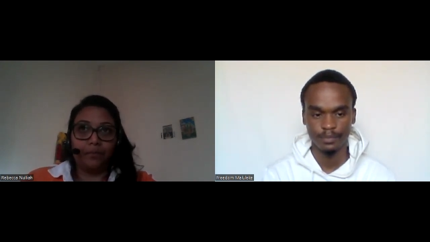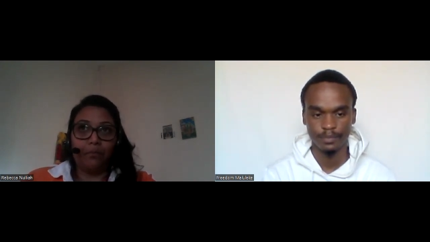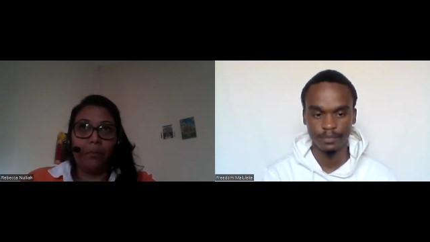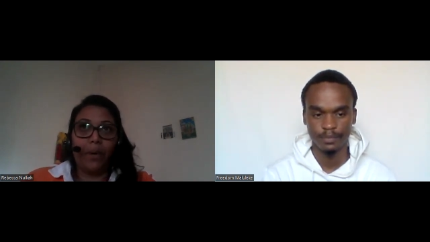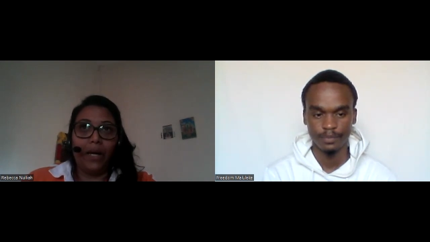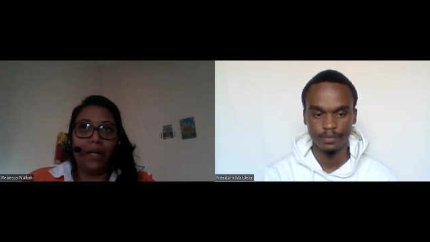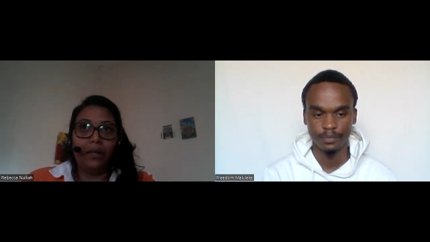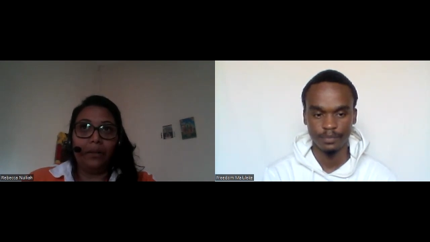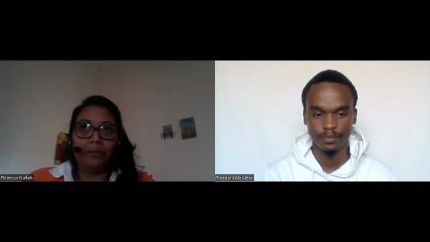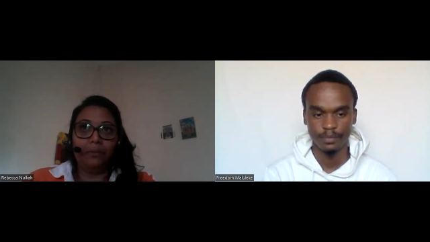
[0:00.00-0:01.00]
Speaker 1: my
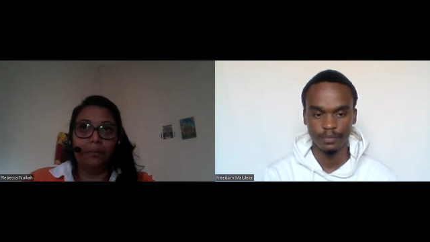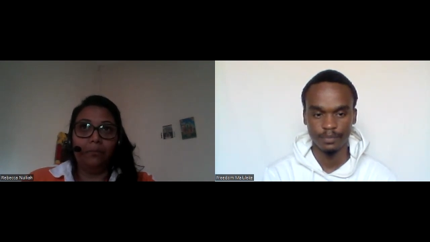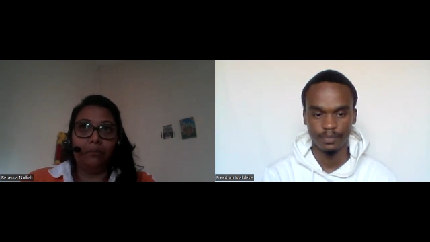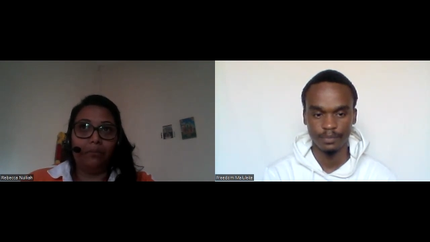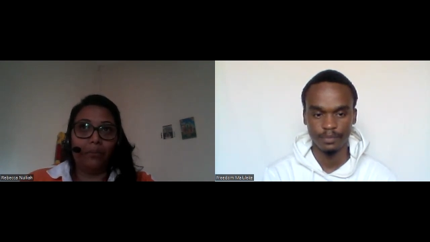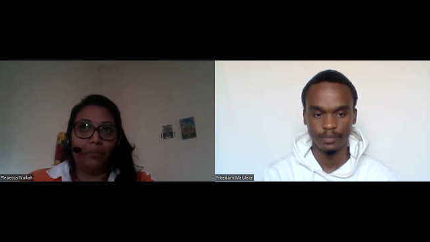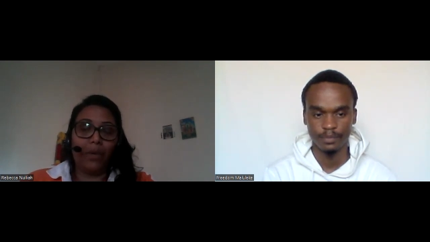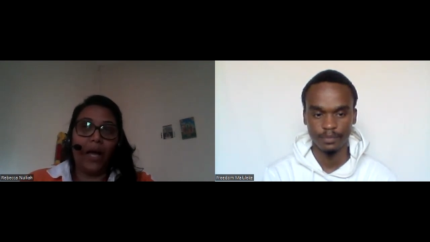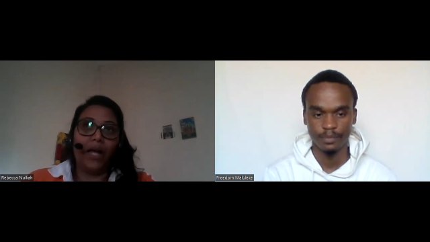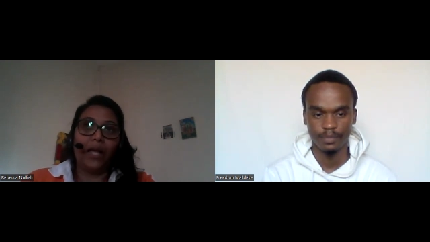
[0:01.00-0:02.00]

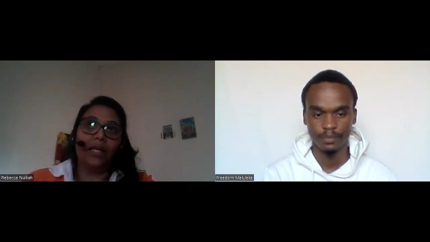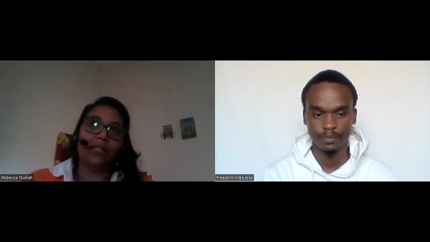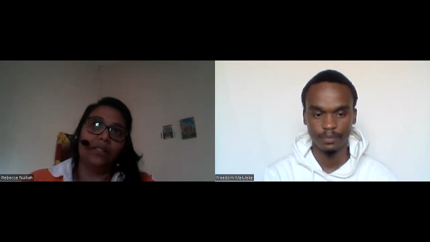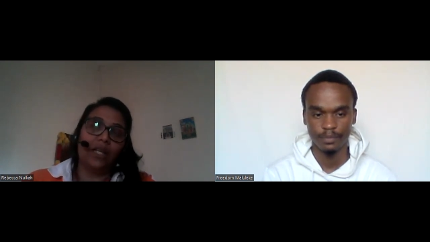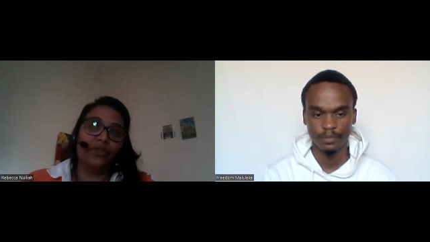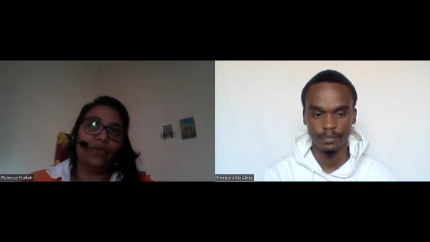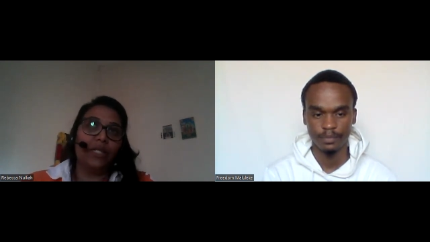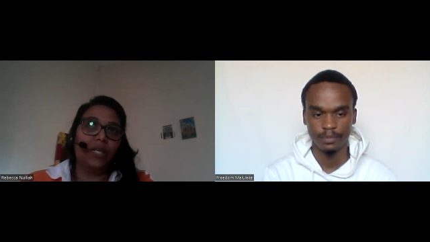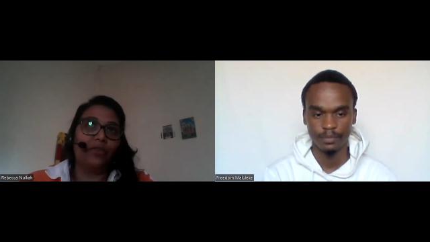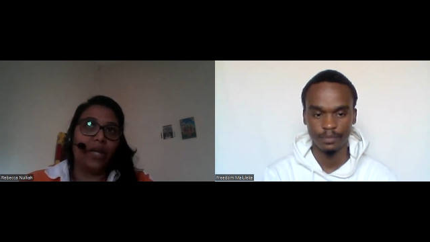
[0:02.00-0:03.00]
I, it's not really
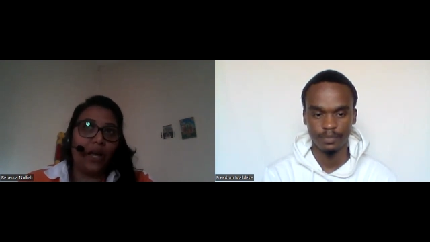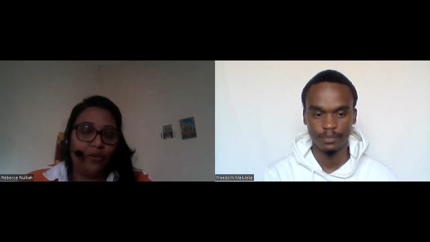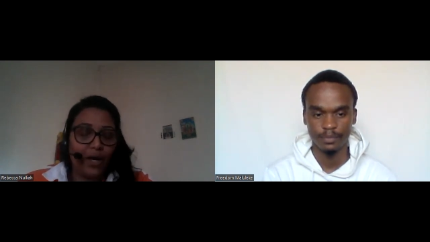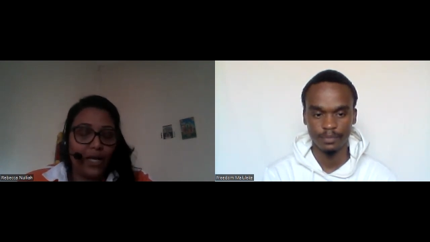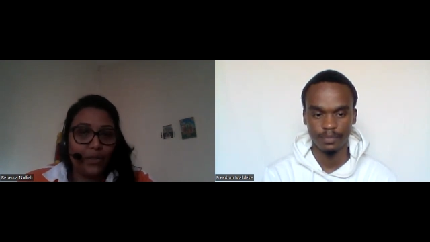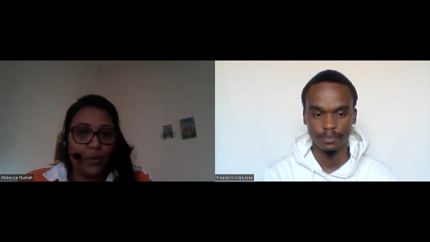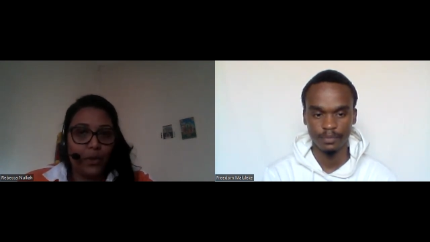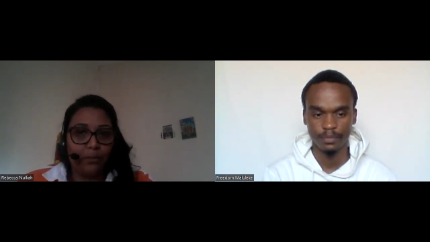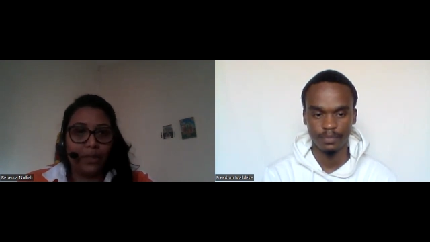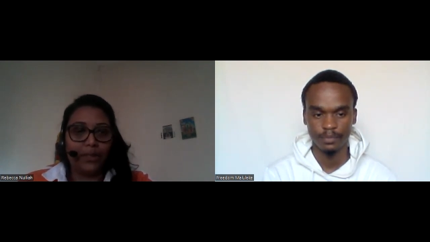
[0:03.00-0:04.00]
of an advice or a
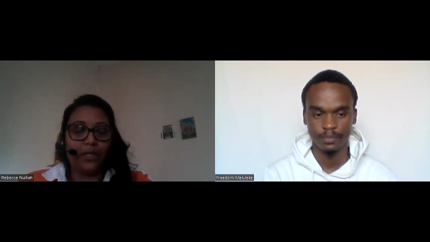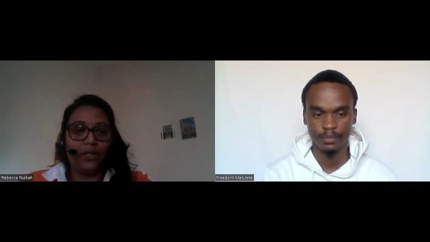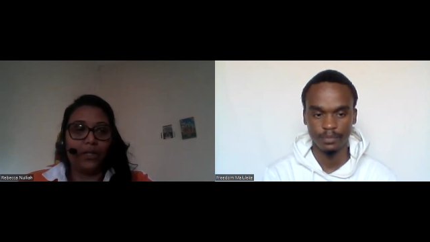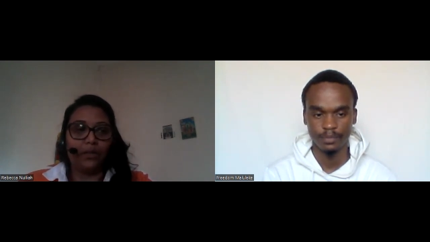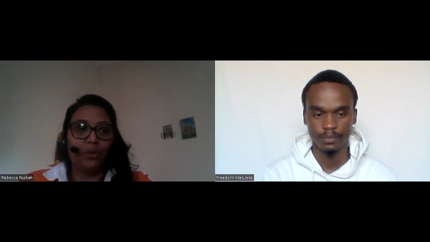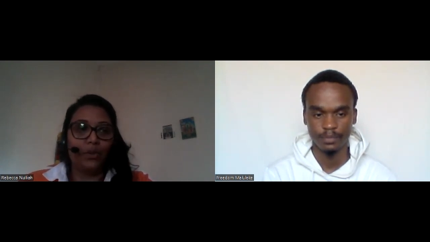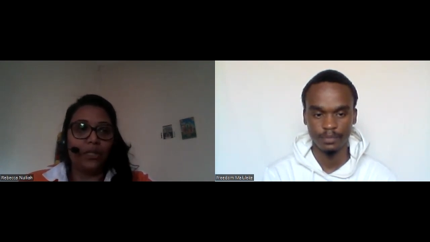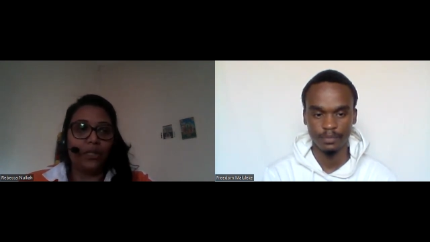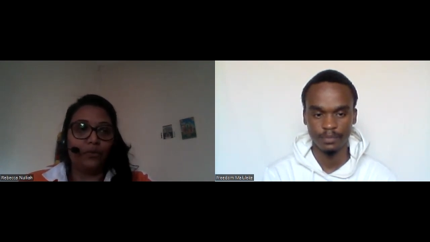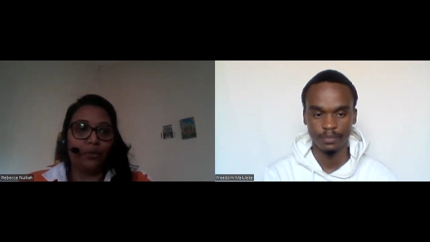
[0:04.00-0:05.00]
message it's
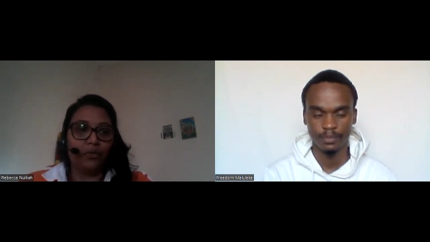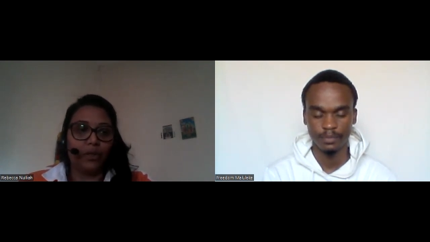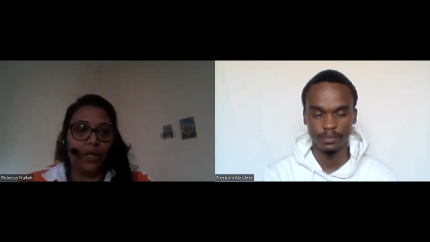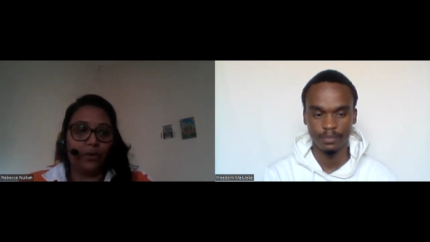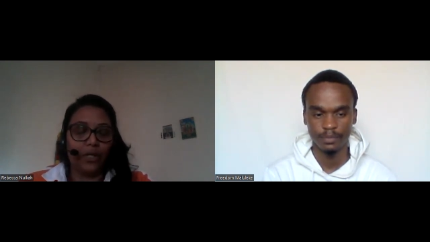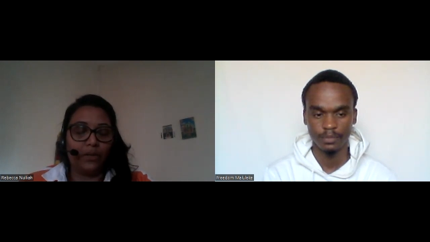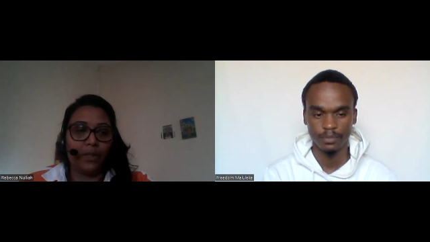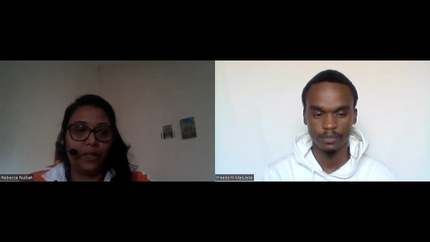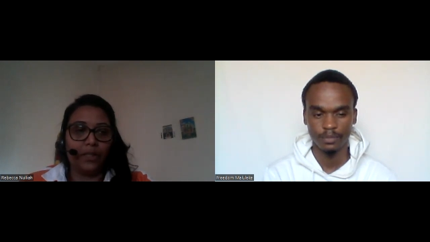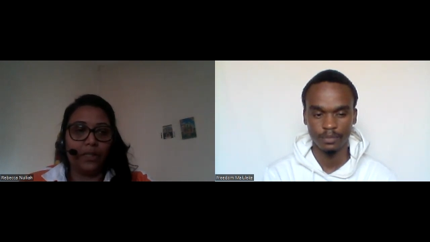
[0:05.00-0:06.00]
mostly a form of
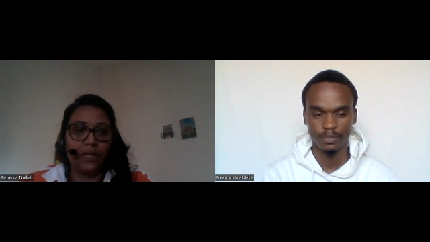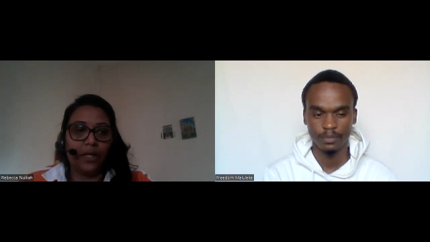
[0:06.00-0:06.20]
encouragement is